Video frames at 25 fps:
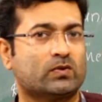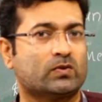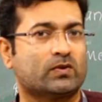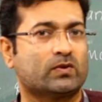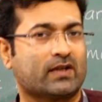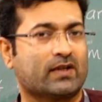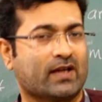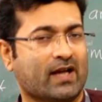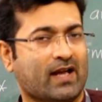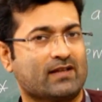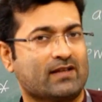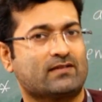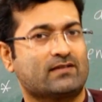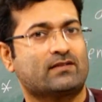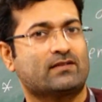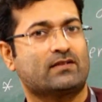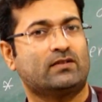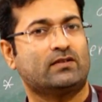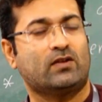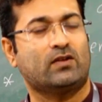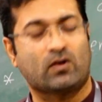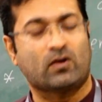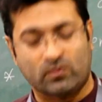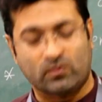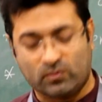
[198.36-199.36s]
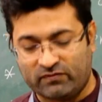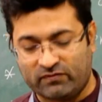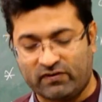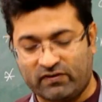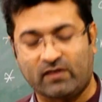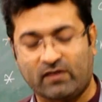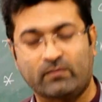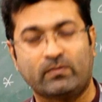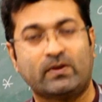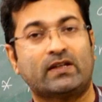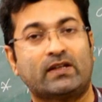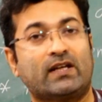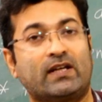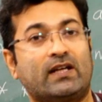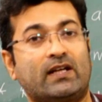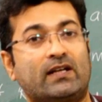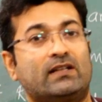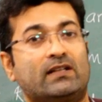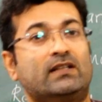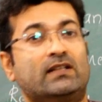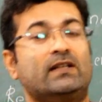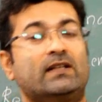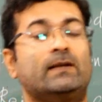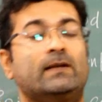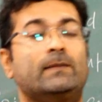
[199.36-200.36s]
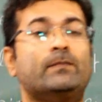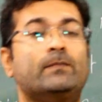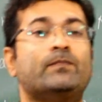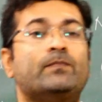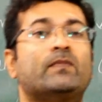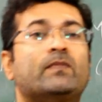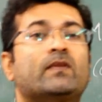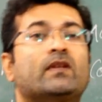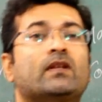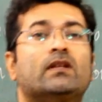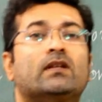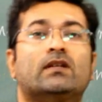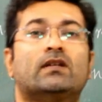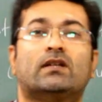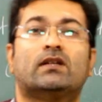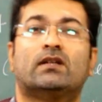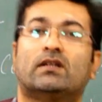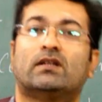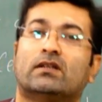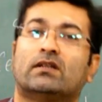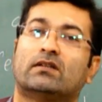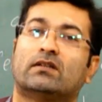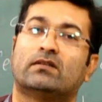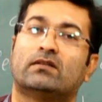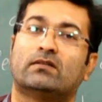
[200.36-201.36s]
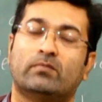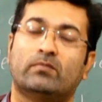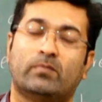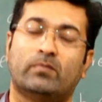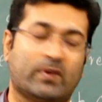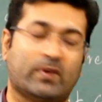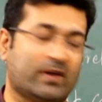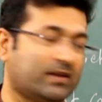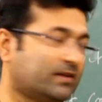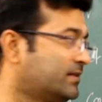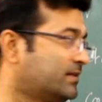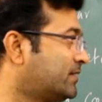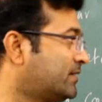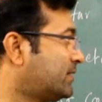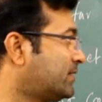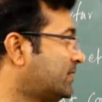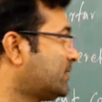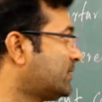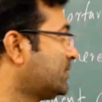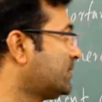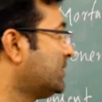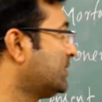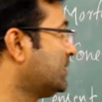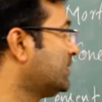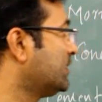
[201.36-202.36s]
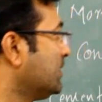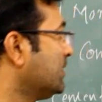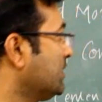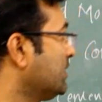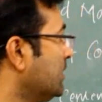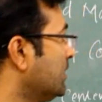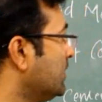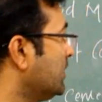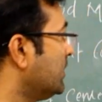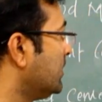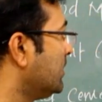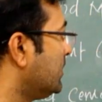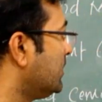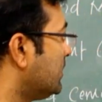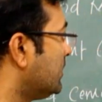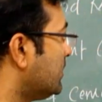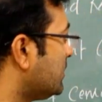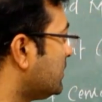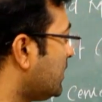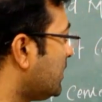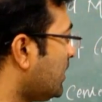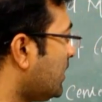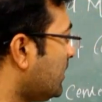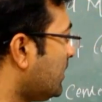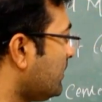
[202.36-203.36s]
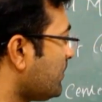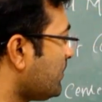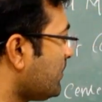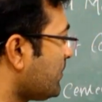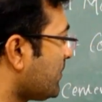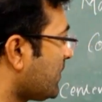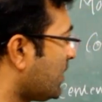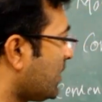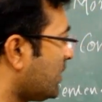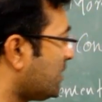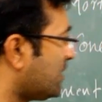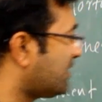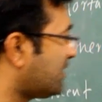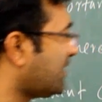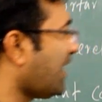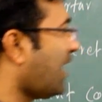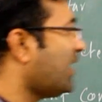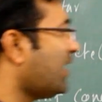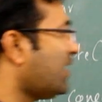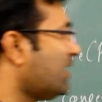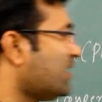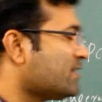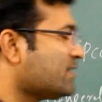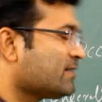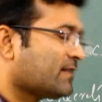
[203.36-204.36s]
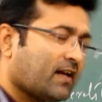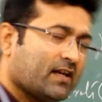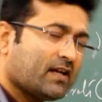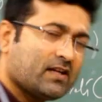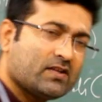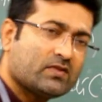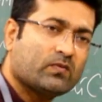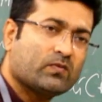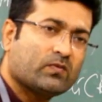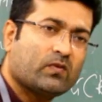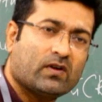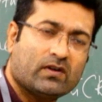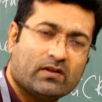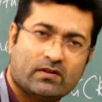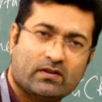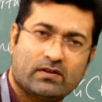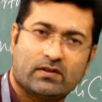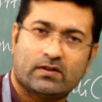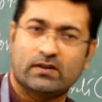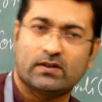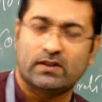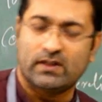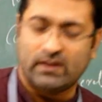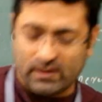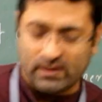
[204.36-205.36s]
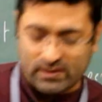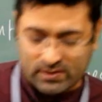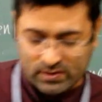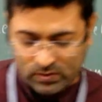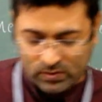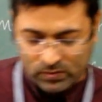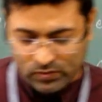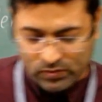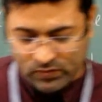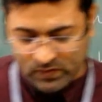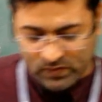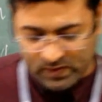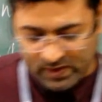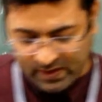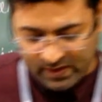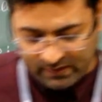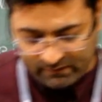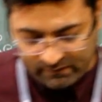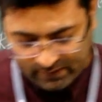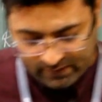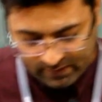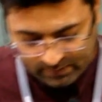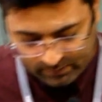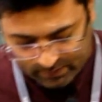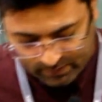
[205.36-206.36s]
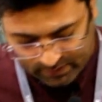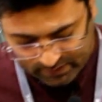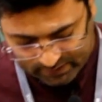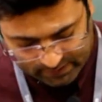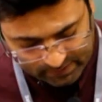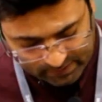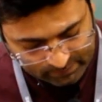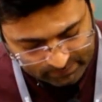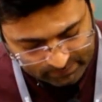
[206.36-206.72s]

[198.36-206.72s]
to cast or to fabricate the bricks. The standard size what it is usually available in the